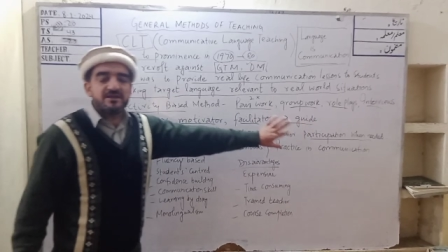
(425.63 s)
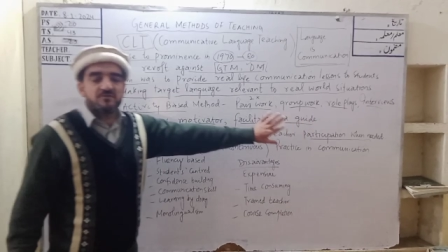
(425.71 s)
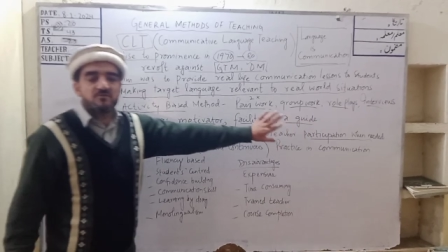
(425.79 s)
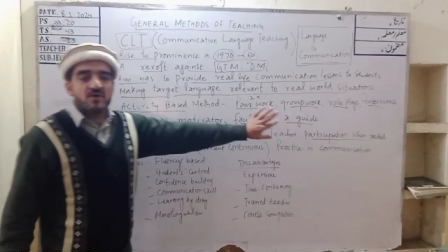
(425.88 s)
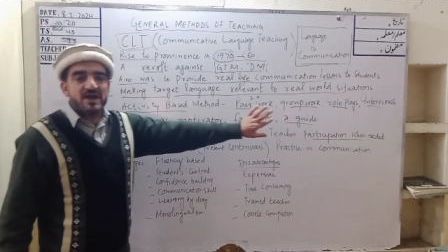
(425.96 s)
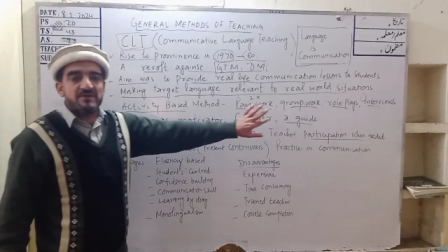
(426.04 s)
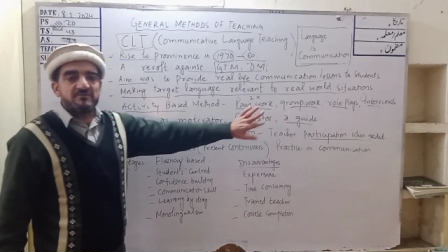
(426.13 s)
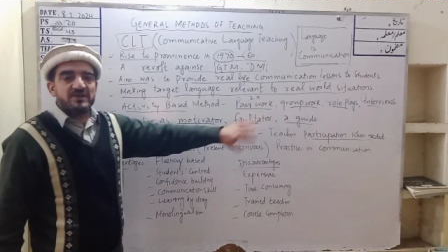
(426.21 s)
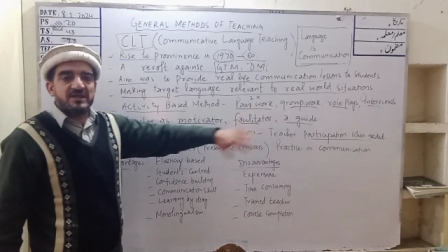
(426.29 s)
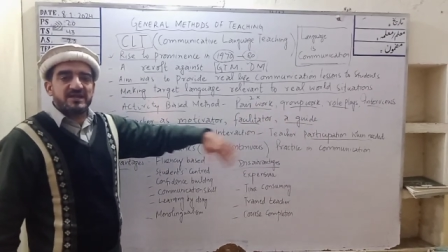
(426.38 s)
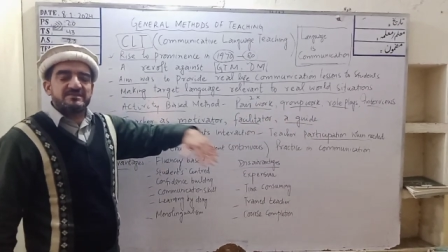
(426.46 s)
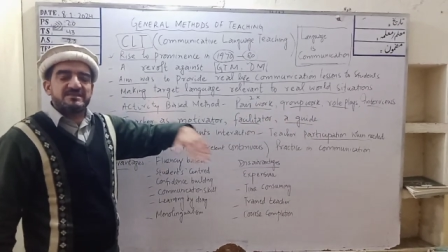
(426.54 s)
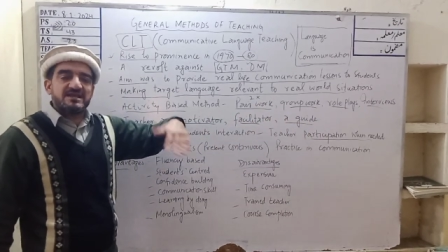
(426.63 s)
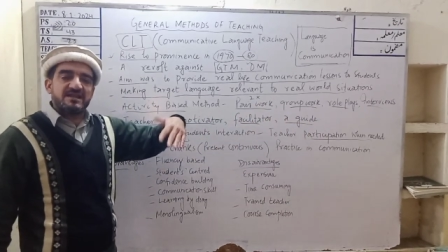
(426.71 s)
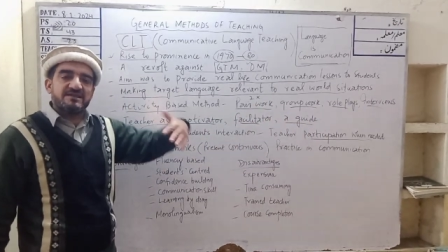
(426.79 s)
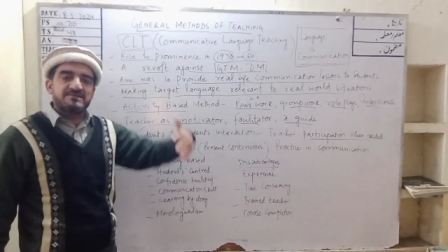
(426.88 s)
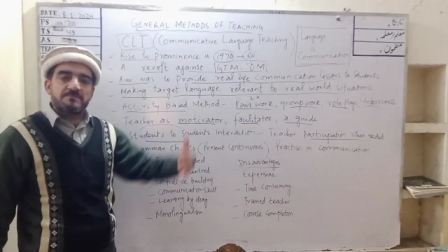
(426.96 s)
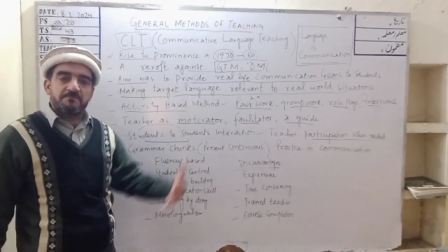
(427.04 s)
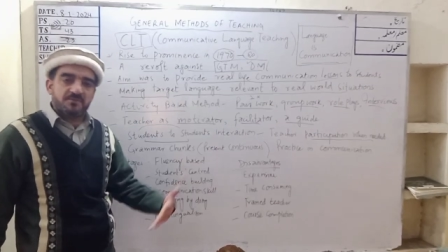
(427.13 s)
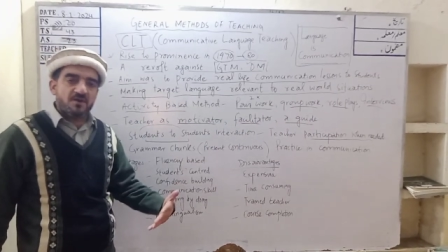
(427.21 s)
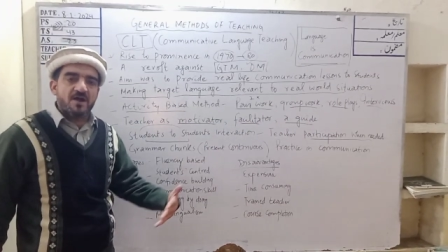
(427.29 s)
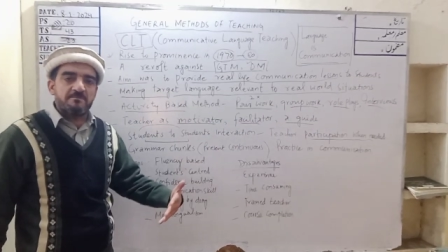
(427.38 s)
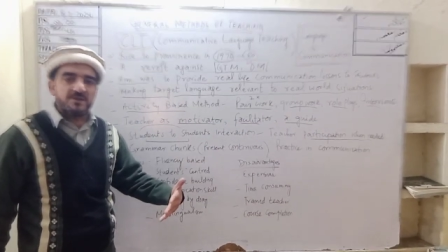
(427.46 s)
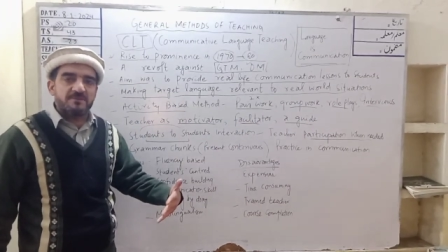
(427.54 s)
required where there is a
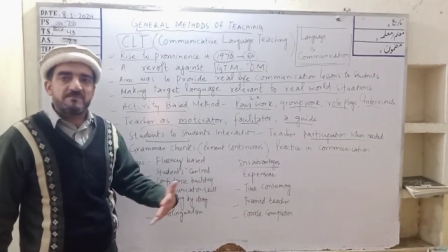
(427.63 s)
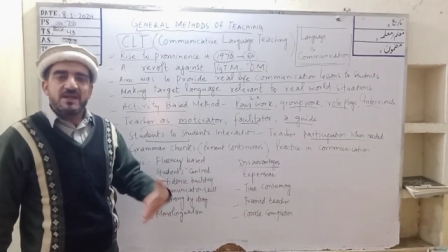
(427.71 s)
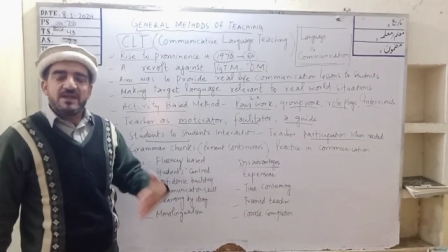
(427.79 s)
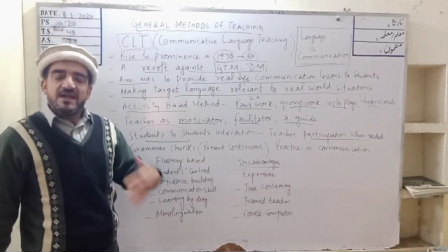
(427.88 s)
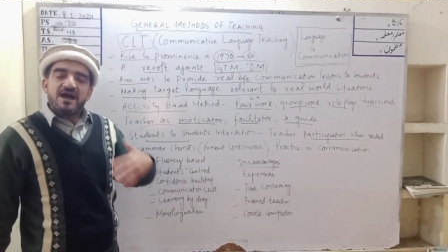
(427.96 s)
problem